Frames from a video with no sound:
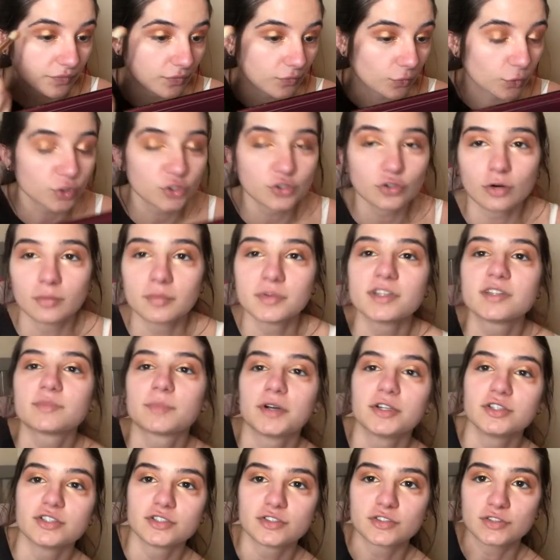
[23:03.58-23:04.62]
which normally
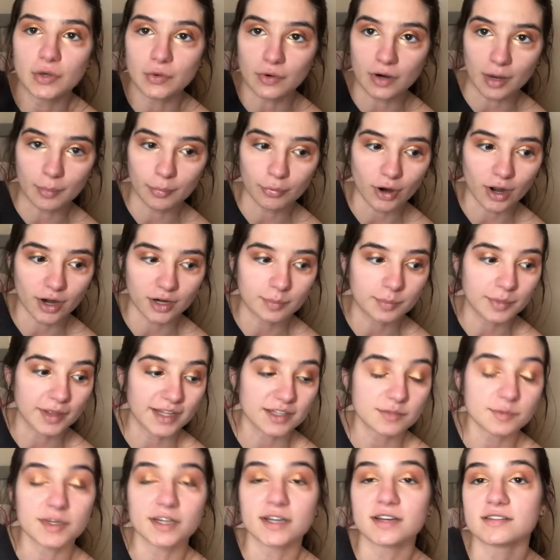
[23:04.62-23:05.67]
sponges soak up product, but
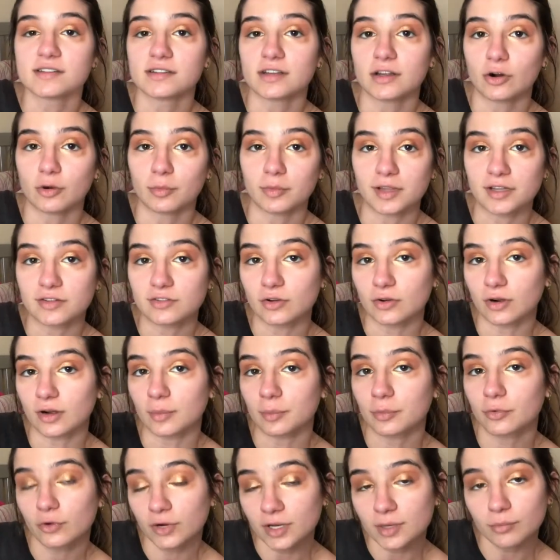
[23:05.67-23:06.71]
that's because they normally soak
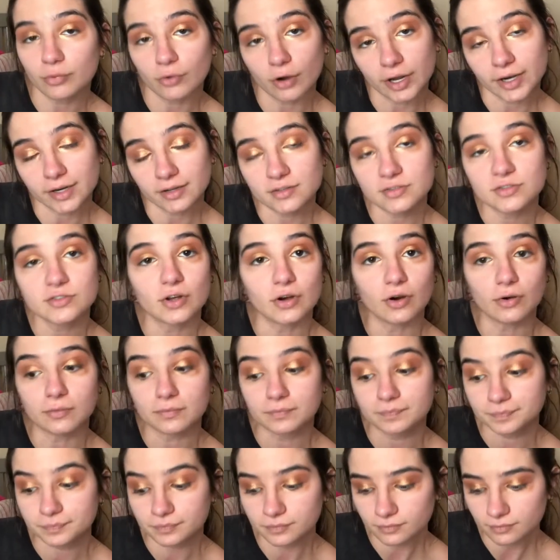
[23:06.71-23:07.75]
up cream products. So
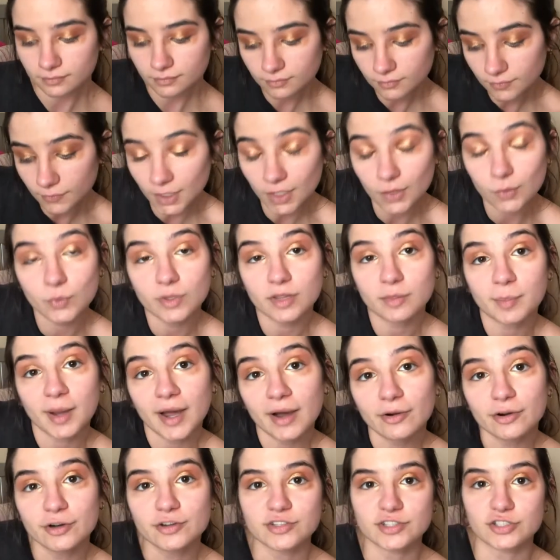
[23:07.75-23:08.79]
with
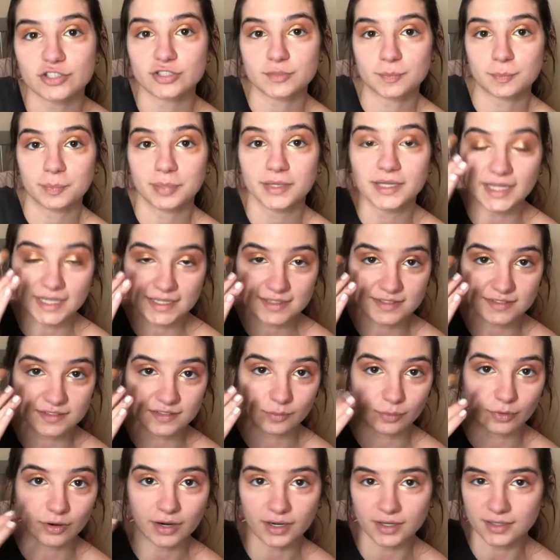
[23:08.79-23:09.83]
powders, it just places the
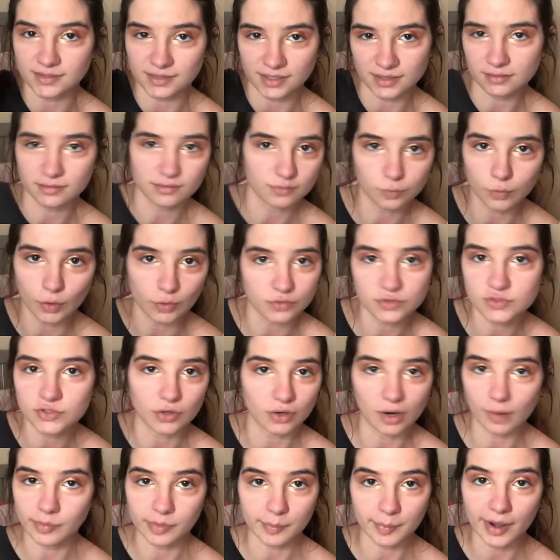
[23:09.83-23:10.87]
product because it won't
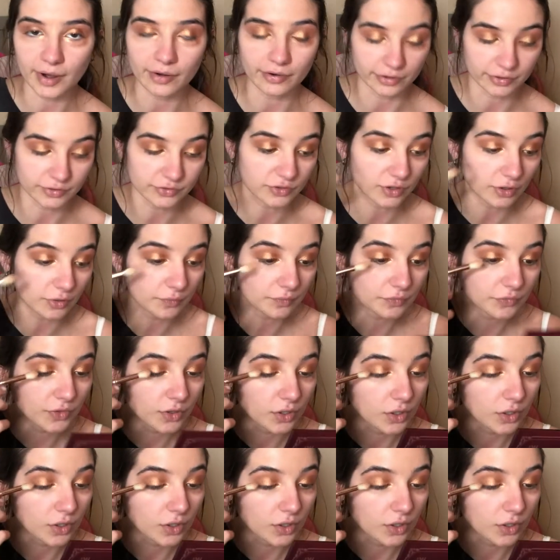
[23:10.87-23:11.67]
soak up the powder. So